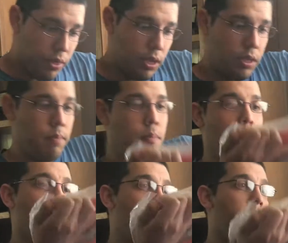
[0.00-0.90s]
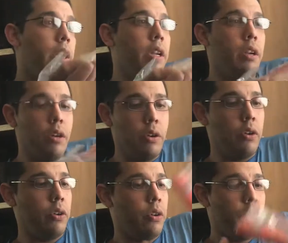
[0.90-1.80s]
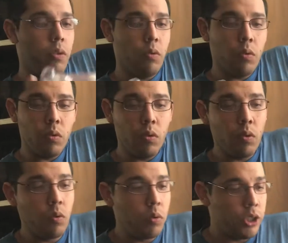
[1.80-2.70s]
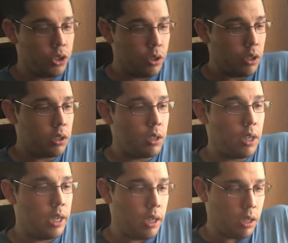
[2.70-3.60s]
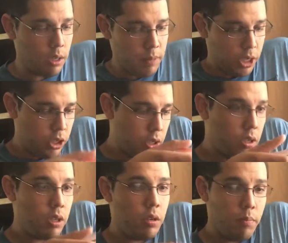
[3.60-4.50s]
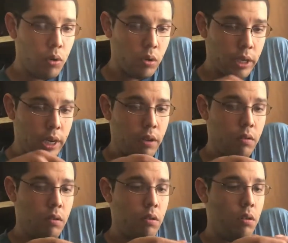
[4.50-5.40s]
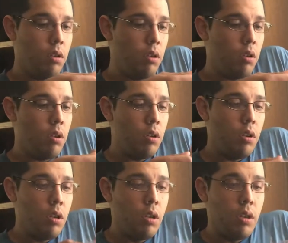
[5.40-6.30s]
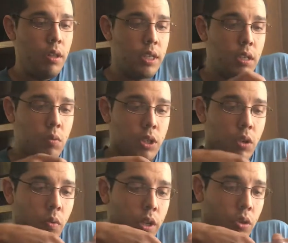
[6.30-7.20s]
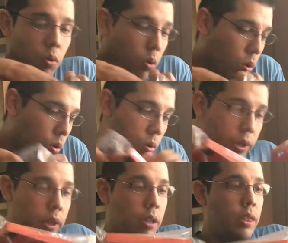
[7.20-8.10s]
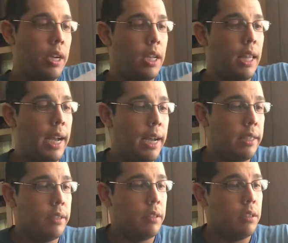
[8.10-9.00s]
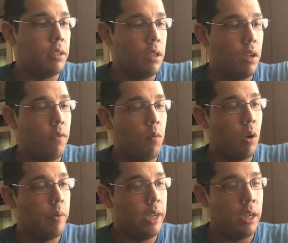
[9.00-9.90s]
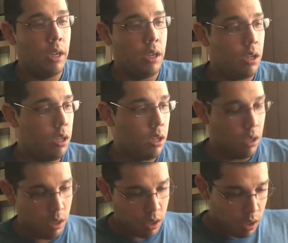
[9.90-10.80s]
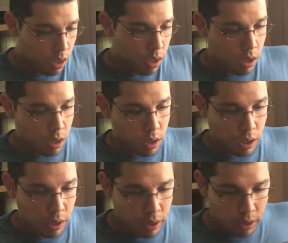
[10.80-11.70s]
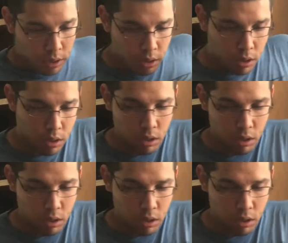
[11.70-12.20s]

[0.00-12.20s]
this board here, which looks like, I'm actually gonna pull it out. This is what's going to hold the glass and stuff while we cut.